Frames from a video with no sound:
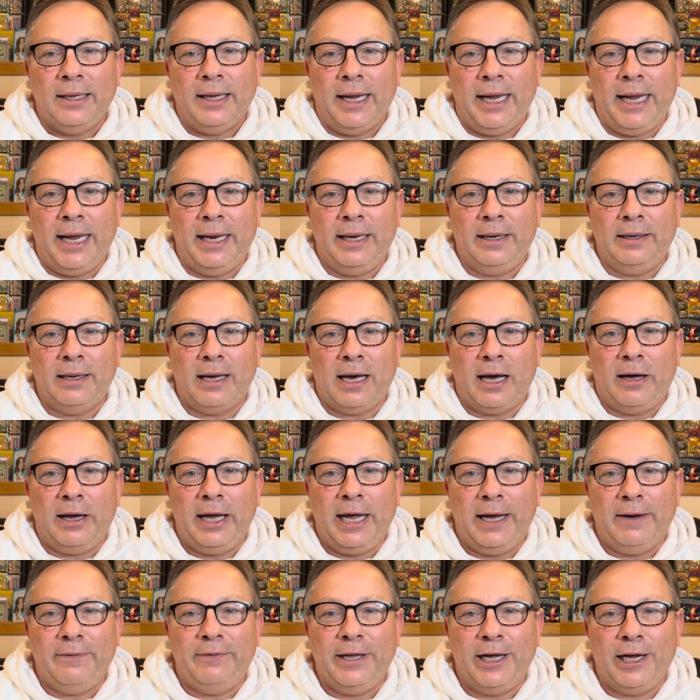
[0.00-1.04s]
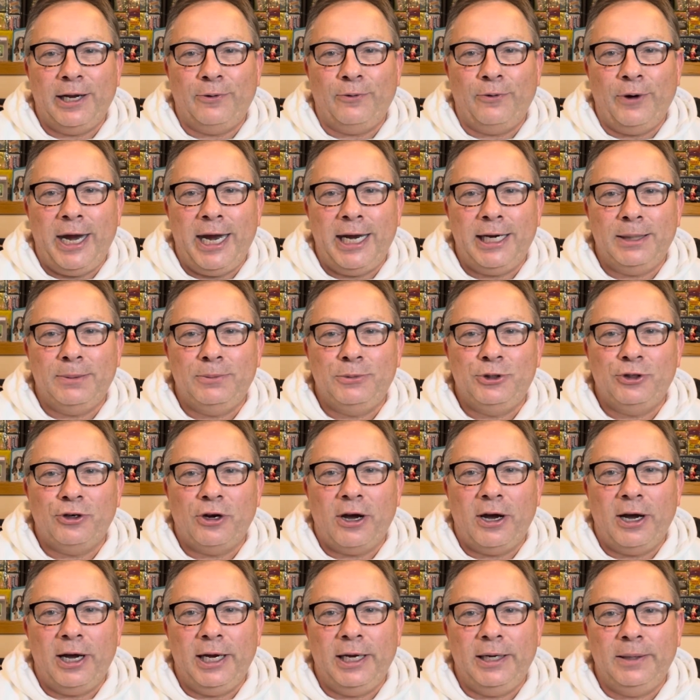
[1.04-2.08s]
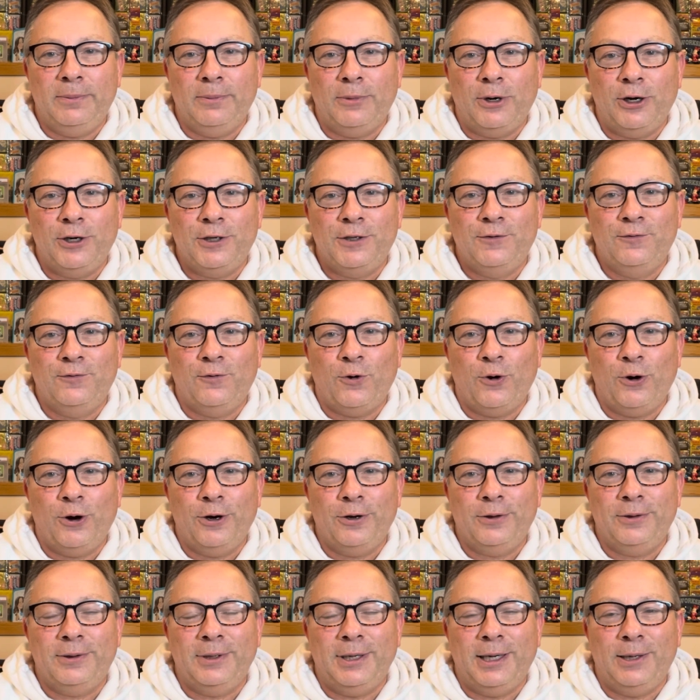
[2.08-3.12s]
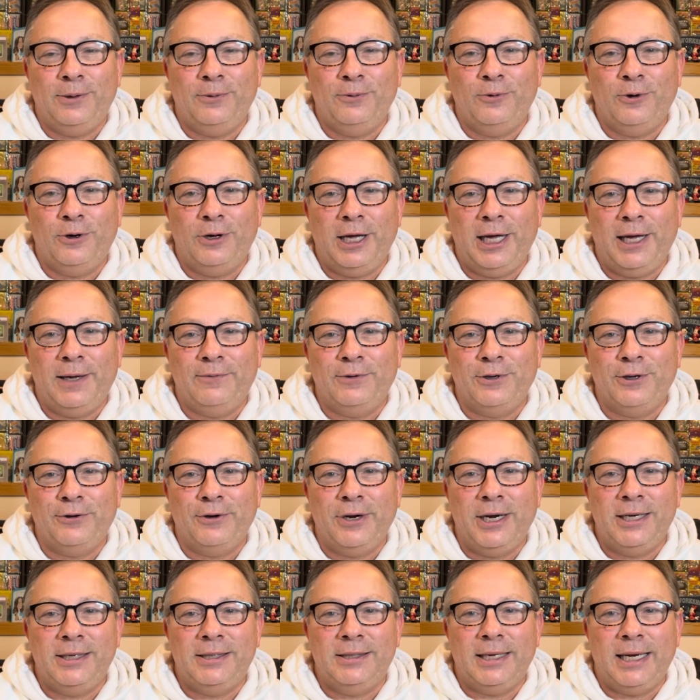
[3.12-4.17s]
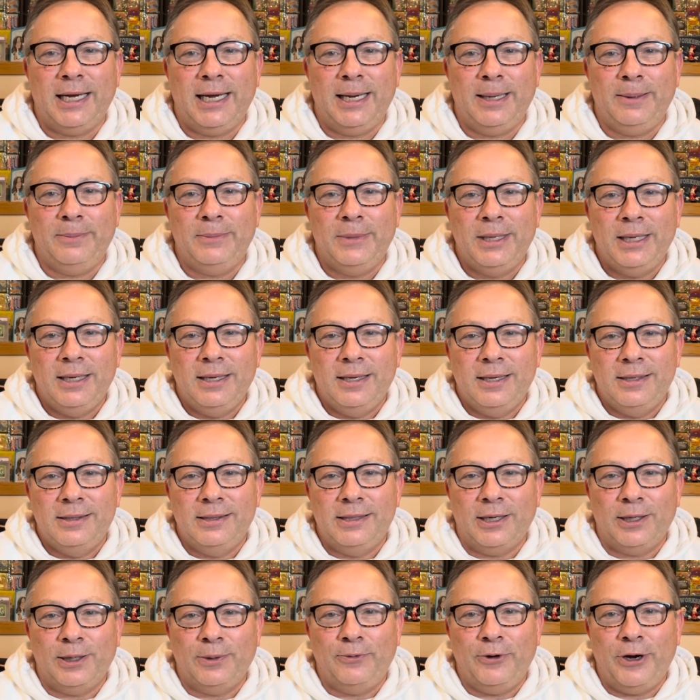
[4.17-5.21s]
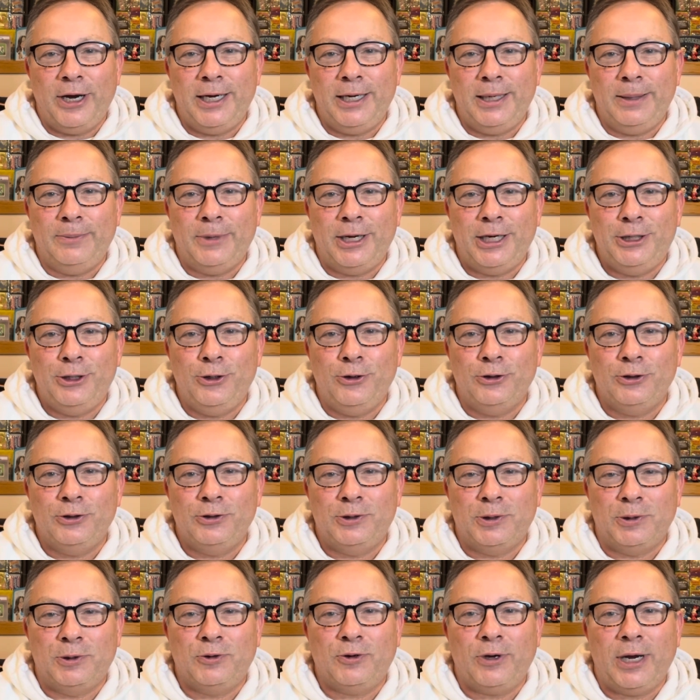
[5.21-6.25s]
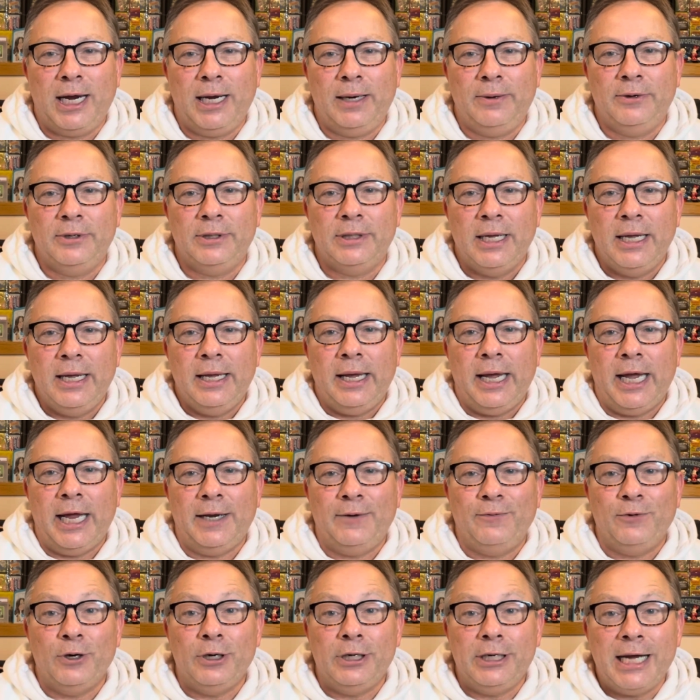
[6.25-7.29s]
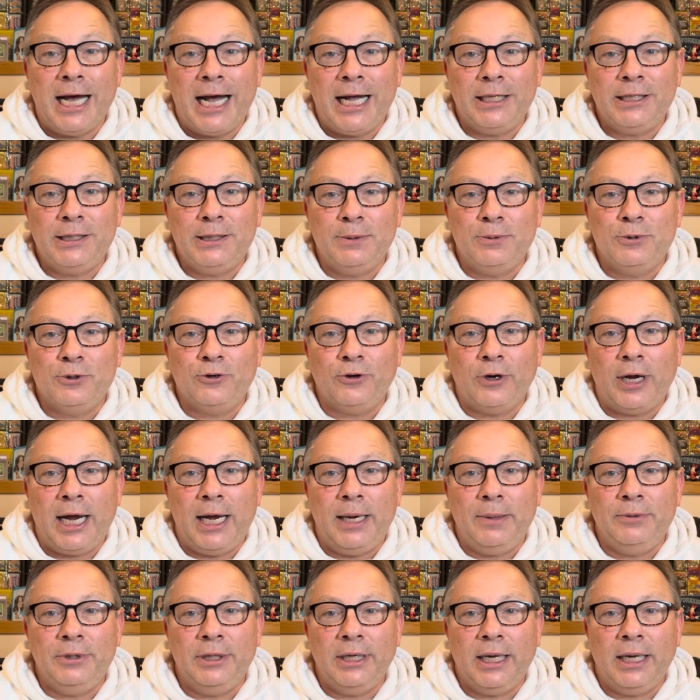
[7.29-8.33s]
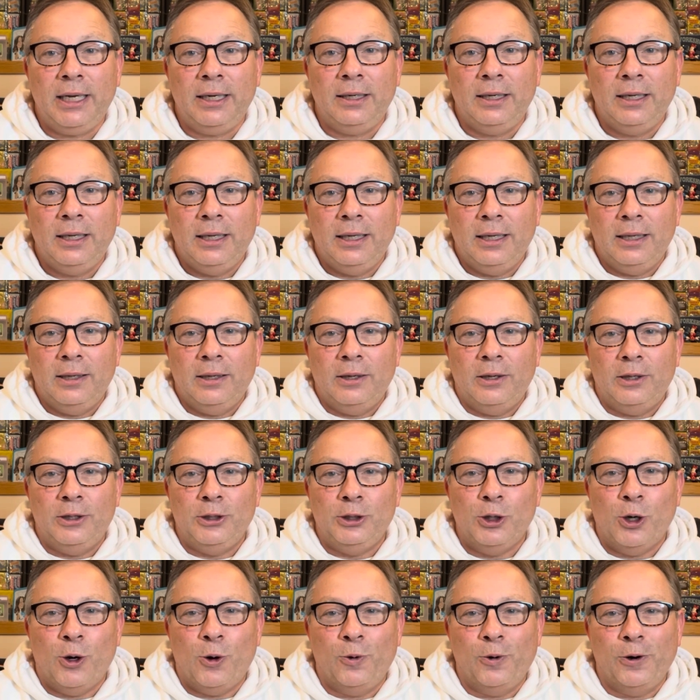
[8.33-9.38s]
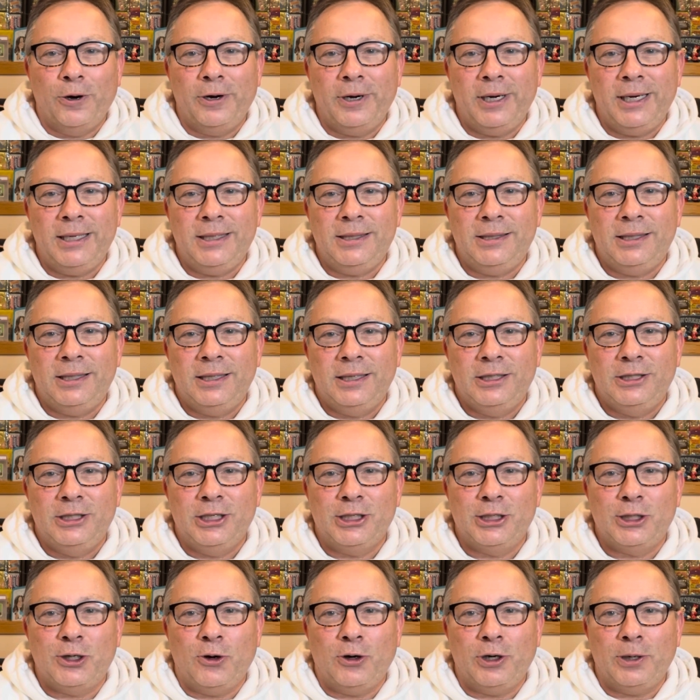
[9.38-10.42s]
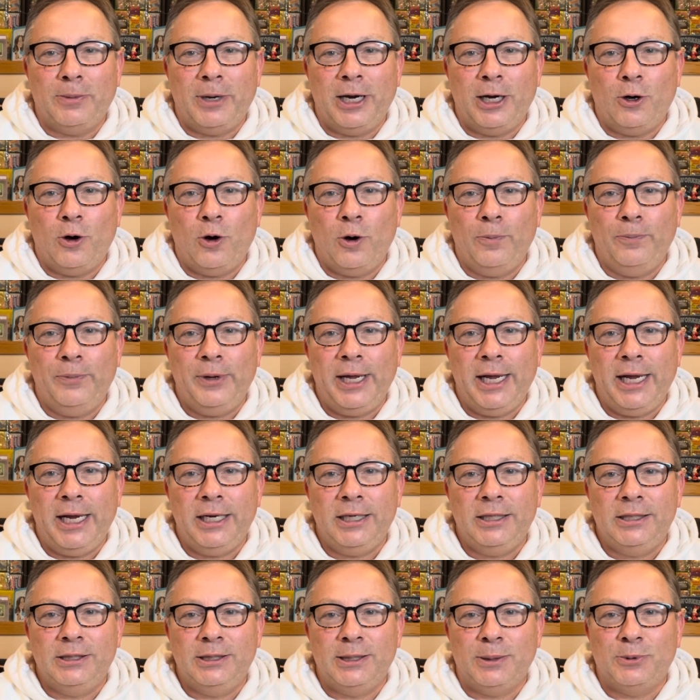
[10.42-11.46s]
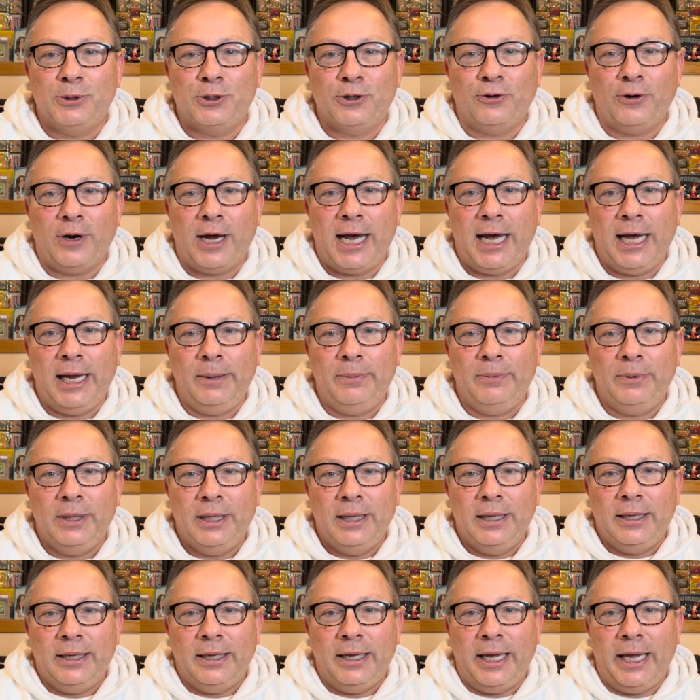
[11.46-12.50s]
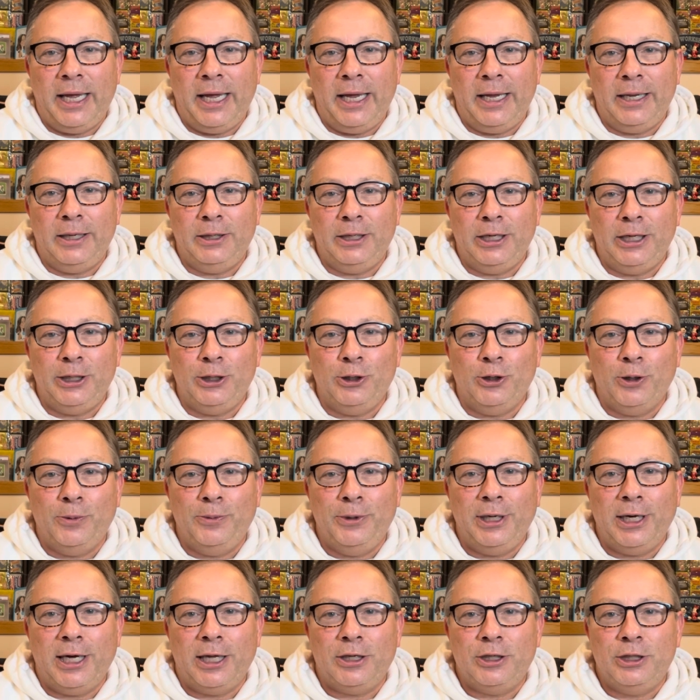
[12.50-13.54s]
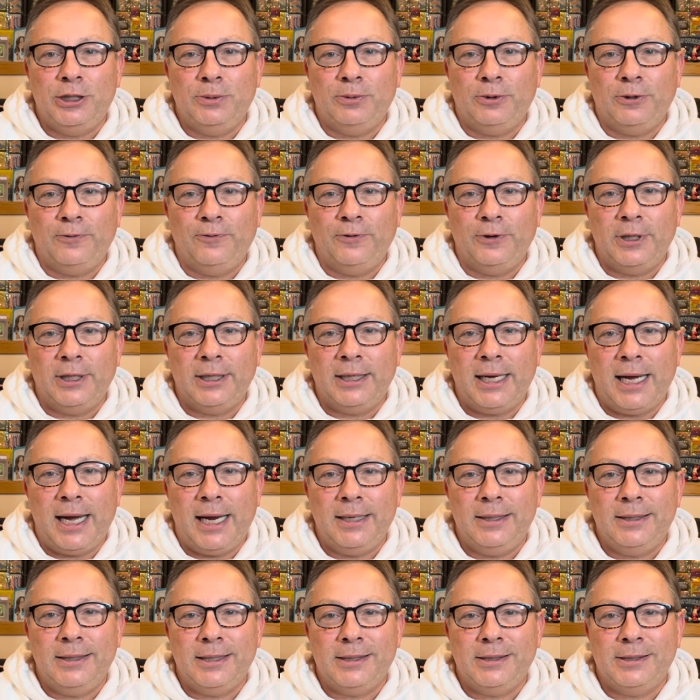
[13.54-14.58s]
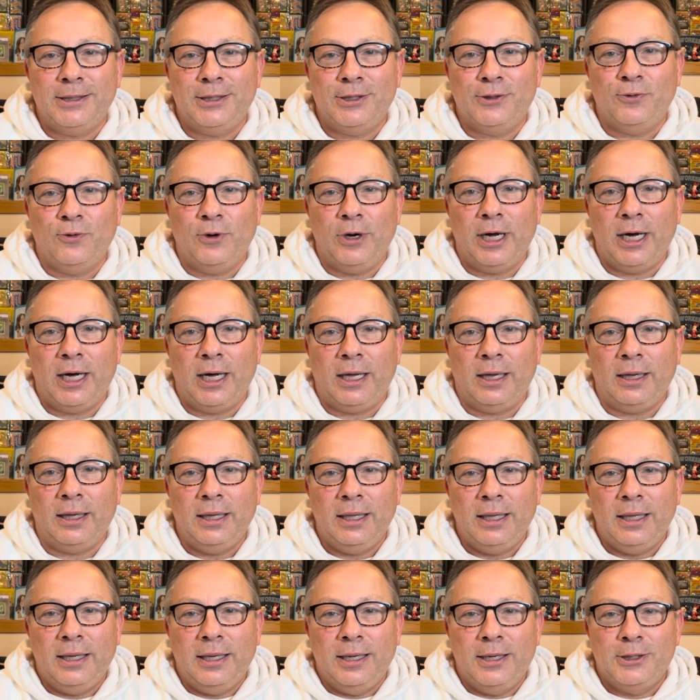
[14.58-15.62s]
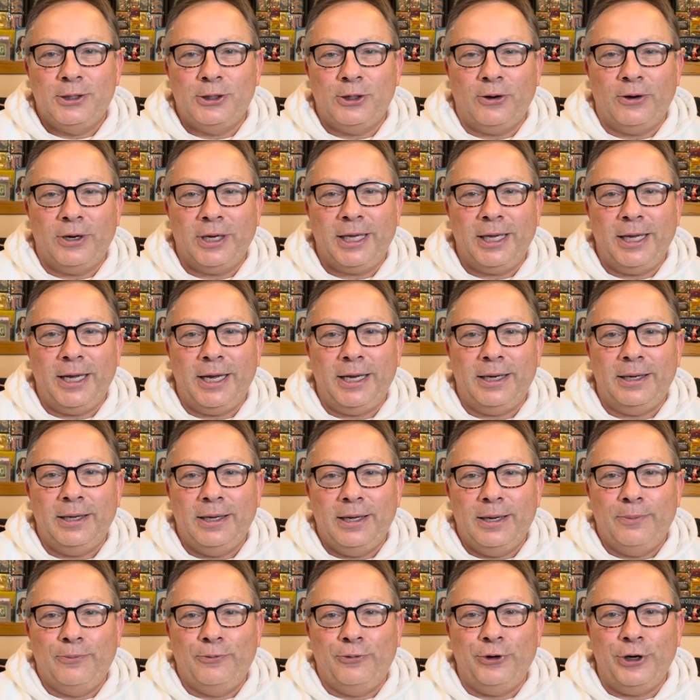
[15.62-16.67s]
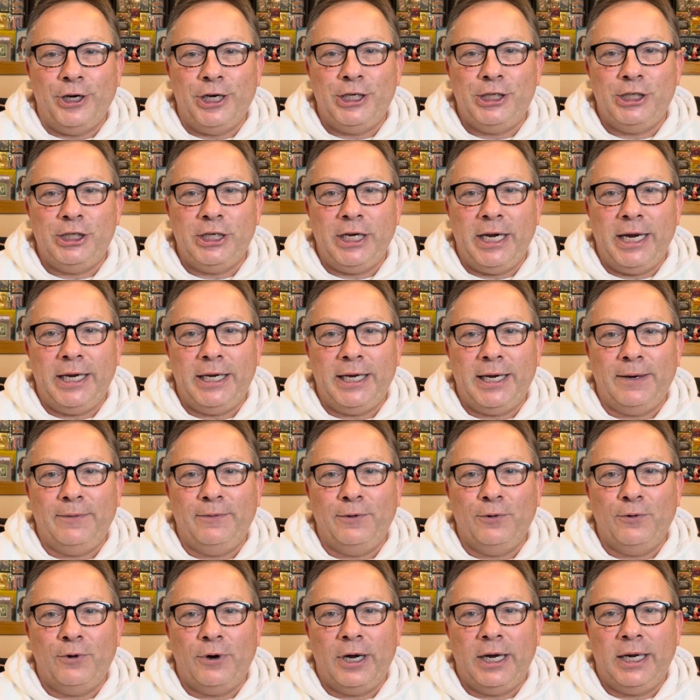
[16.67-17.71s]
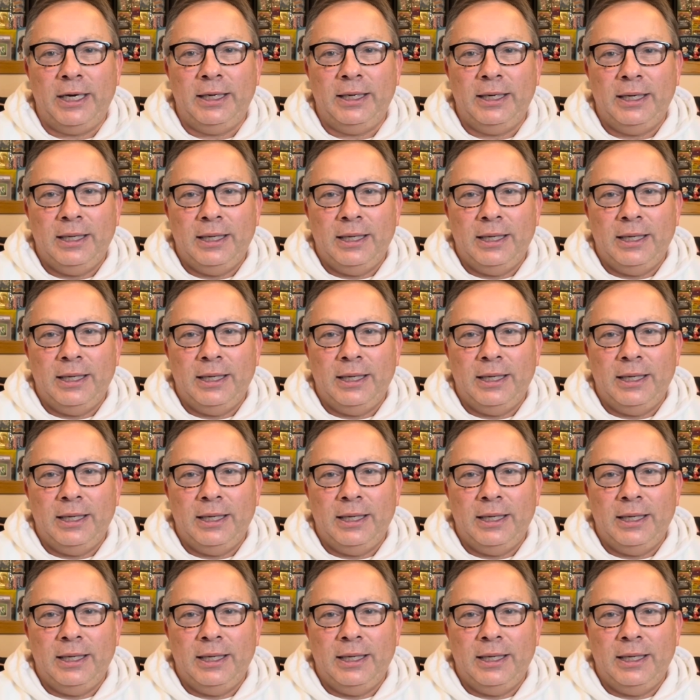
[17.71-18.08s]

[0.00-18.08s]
And I'll have that random drawing March 4th, and we'll have a great time celebrating my 200 subscribers. And if you're not subscribed yet, no worries. Just go to my homepage, subscribe, and then you'll be eligible for the contest as well. So again, appreciate everyone.